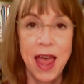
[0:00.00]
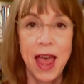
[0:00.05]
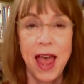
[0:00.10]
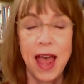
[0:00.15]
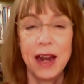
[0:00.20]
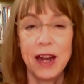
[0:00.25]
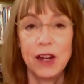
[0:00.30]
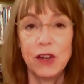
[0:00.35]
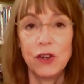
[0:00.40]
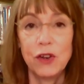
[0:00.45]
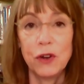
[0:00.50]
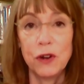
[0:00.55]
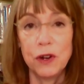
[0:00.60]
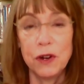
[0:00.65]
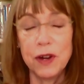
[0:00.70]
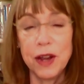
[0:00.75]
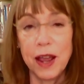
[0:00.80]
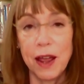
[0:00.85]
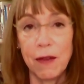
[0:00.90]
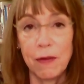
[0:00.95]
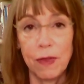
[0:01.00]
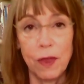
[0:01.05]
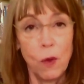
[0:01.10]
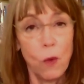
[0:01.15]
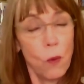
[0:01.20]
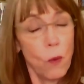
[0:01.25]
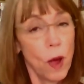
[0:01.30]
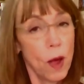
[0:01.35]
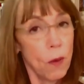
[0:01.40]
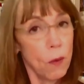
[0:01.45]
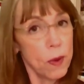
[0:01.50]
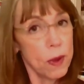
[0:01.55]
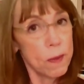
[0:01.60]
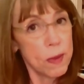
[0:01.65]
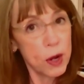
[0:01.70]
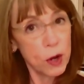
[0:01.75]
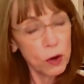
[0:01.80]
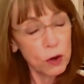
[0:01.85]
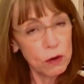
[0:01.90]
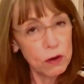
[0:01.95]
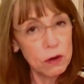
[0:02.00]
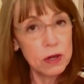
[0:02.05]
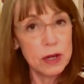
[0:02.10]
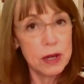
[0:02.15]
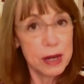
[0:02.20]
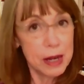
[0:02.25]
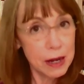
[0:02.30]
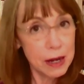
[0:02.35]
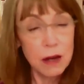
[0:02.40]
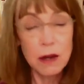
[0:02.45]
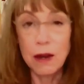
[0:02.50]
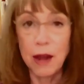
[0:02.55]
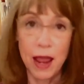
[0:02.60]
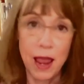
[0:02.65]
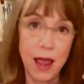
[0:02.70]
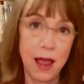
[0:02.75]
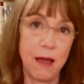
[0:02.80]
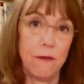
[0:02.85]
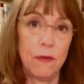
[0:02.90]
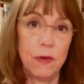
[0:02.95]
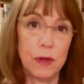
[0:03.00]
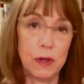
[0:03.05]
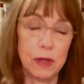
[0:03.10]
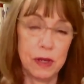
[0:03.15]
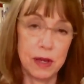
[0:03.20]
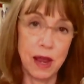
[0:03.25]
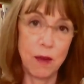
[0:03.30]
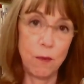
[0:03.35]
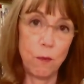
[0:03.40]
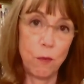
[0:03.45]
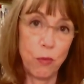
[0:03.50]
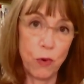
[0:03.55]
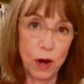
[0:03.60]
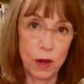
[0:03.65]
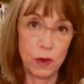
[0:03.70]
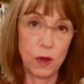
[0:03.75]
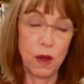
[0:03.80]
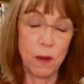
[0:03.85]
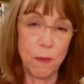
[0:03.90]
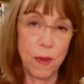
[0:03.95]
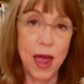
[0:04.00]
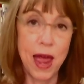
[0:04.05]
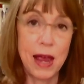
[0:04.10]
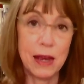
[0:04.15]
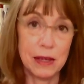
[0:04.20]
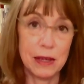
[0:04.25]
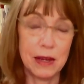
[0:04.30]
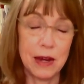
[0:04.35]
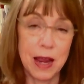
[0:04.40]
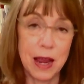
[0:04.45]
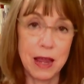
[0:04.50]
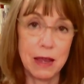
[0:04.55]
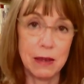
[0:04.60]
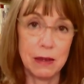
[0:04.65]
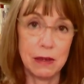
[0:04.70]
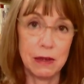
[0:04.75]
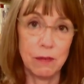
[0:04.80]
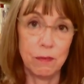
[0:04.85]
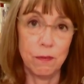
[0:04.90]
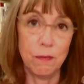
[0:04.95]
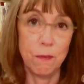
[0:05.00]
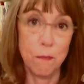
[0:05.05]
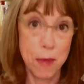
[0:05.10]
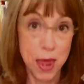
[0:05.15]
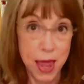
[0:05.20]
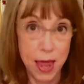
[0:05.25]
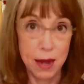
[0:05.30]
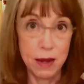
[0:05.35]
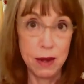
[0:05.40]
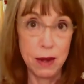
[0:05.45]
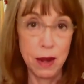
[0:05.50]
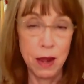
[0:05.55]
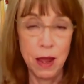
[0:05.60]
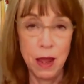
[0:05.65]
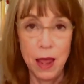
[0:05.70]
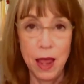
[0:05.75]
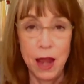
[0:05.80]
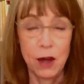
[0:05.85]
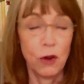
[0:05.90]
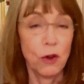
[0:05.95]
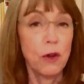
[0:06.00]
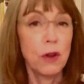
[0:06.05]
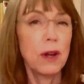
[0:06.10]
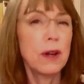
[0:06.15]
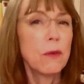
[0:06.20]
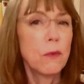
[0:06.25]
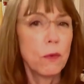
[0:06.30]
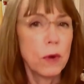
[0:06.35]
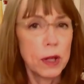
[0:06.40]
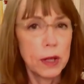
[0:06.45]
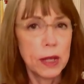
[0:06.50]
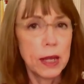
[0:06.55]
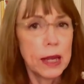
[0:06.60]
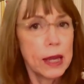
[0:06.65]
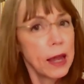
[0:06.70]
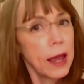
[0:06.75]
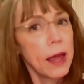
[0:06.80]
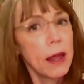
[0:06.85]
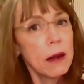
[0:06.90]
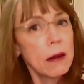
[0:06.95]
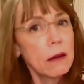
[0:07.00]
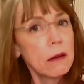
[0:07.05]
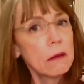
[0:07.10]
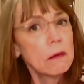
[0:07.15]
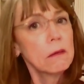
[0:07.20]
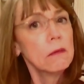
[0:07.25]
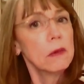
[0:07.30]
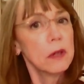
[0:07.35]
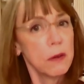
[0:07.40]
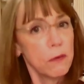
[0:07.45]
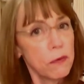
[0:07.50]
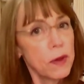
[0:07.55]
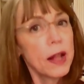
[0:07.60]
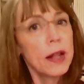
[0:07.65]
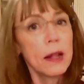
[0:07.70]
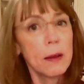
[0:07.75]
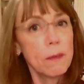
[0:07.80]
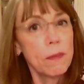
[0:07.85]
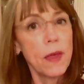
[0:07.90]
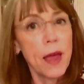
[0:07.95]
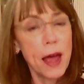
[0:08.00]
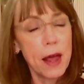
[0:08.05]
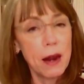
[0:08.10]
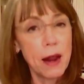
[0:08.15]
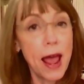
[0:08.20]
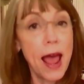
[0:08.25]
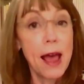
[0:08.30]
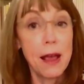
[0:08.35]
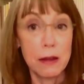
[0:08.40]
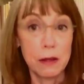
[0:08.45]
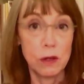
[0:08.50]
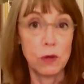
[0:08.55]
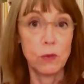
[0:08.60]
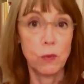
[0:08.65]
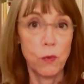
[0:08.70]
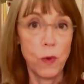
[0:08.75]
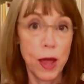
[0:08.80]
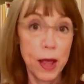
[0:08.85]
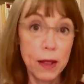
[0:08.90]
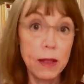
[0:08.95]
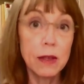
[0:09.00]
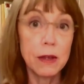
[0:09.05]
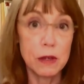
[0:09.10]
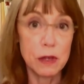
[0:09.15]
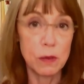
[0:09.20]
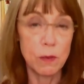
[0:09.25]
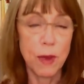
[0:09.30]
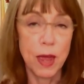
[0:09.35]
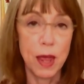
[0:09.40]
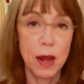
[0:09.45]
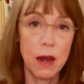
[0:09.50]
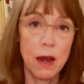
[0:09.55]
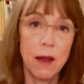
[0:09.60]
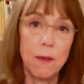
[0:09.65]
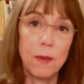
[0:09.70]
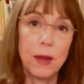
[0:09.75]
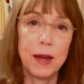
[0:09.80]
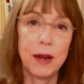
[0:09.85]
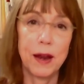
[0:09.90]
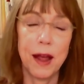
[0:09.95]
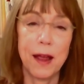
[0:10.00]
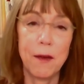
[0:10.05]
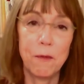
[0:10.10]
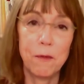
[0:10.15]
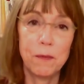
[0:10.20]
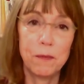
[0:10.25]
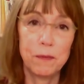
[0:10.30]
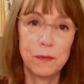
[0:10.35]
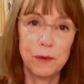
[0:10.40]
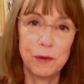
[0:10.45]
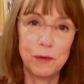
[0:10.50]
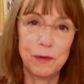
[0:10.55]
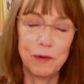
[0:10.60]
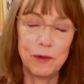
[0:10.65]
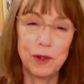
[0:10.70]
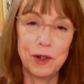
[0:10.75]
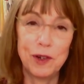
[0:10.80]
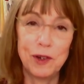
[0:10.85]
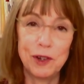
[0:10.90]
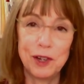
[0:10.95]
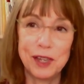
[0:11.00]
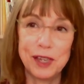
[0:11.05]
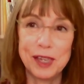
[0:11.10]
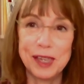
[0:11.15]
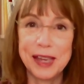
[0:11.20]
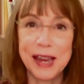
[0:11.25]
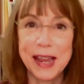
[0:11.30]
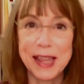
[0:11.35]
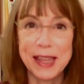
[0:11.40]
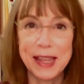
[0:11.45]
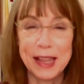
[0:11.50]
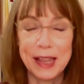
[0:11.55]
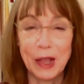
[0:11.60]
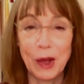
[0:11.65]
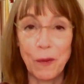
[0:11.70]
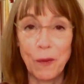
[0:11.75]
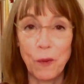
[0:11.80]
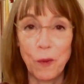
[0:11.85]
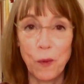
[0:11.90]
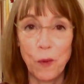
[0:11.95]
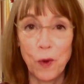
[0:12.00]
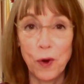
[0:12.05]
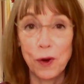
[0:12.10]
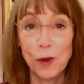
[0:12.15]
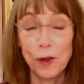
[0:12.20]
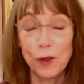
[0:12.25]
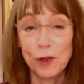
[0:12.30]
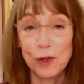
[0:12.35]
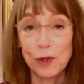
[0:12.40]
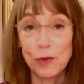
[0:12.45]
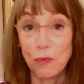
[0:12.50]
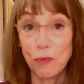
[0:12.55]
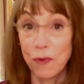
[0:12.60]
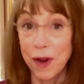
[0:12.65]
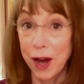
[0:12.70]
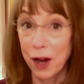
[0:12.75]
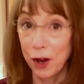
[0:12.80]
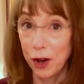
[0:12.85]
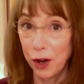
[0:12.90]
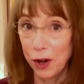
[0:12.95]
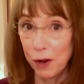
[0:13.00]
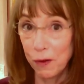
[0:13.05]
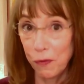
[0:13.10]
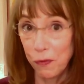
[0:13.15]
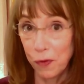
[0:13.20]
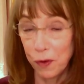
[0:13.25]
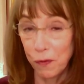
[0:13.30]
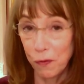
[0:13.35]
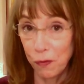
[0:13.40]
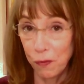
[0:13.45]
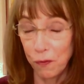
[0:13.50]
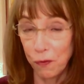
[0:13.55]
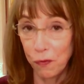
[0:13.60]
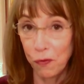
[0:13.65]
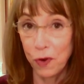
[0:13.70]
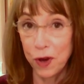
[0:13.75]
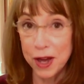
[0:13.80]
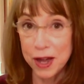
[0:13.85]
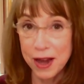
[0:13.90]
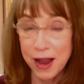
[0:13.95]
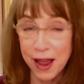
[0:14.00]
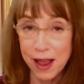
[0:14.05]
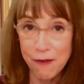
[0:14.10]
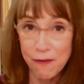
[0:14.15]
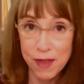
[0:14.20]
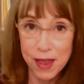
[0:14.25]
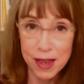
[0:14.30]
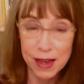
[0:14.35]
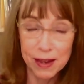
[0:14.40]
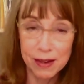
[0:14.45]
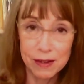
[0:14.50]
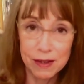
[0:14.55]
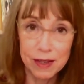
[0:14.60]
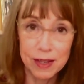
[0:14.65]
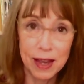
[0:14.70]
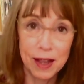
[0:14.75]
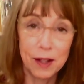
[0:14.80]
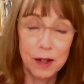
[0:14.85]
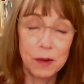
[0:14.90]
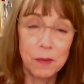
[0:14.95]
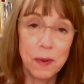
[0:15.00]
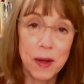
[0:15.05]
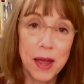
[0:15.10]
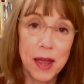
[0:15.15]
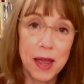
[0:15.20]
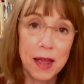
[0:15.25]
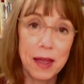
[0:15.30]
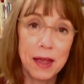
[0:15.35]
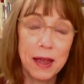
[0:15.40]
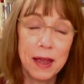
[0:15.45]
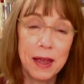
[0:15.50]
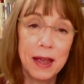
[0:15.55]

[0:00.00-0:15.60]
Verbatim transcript: And it turned out that while women didn't have the same breath capacity as men and couldn't really get develop that as well as men, I mean, I should just say that the world's record for free diving is held by